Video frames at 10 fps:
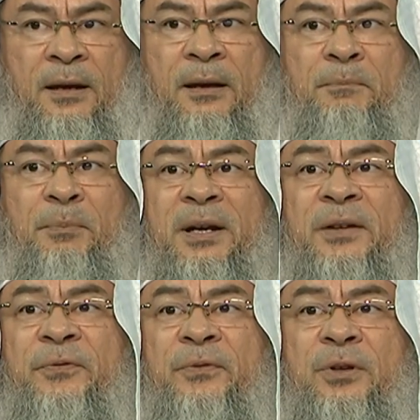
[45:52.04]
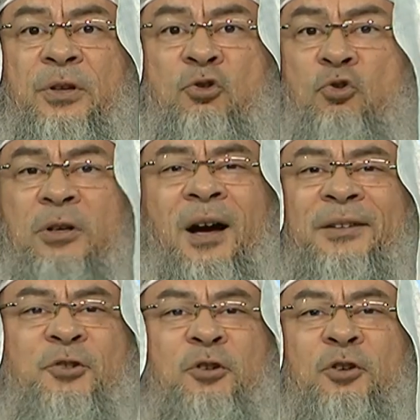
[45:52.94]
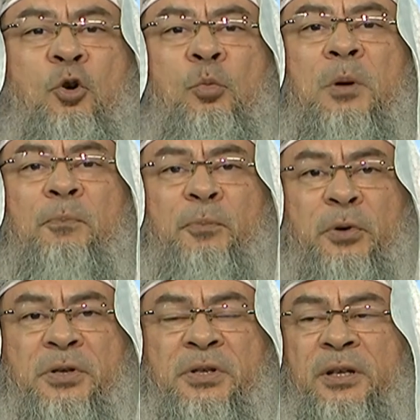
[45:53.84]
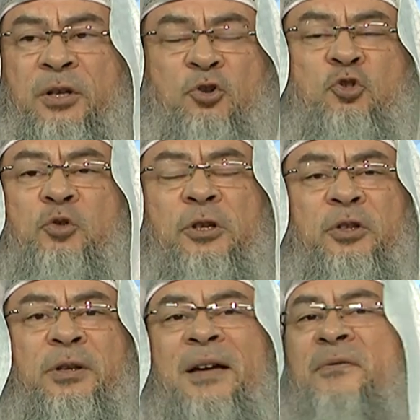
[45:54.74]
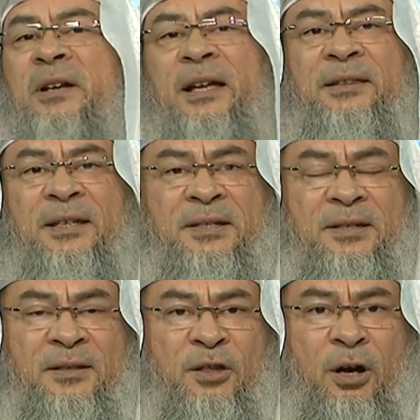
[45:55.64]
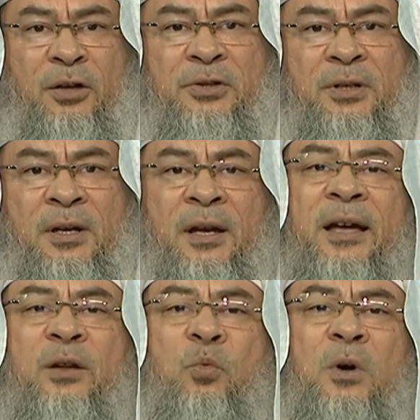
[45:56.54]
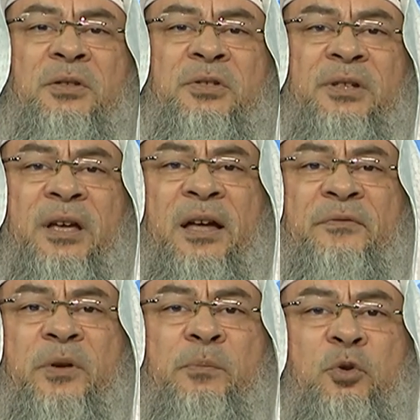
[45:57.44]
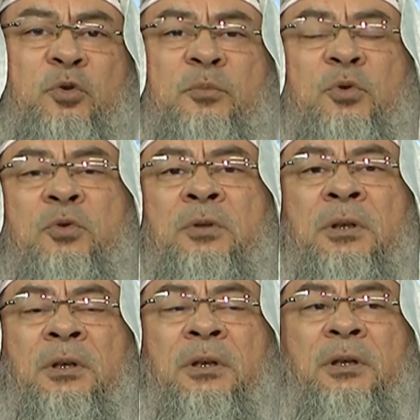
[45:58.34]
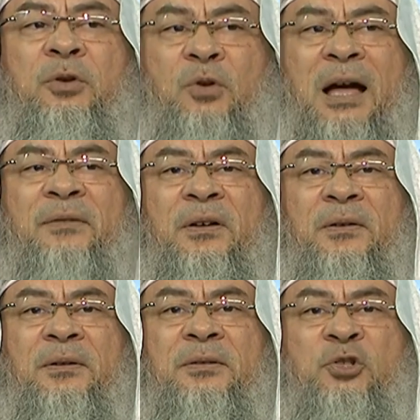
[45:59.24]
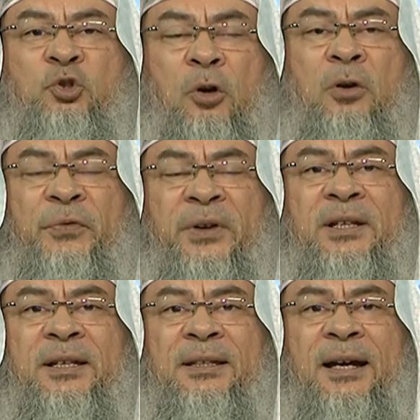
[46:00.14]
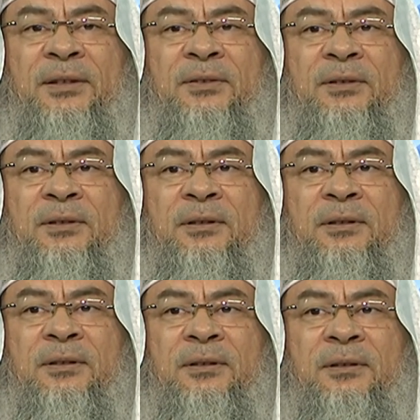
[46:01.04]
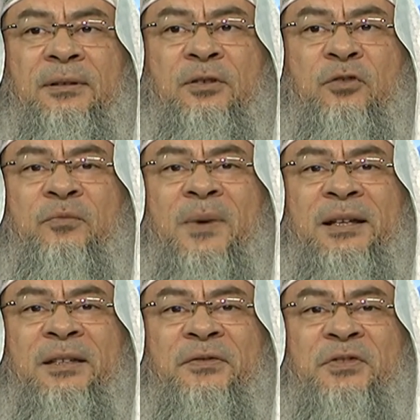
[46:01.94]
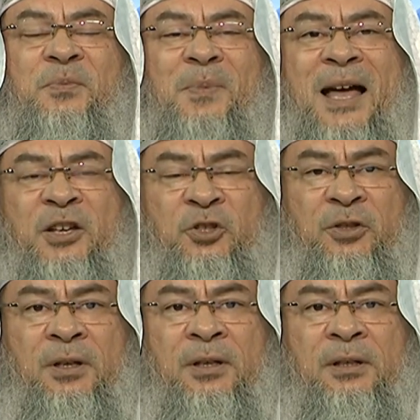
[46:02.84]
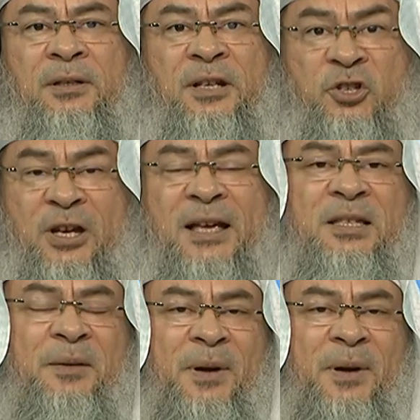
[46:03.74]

But if you're not, you're a normal person and usually you never get these thoughts, and once every blue moon you have a strong feeling that you might have splashed najasa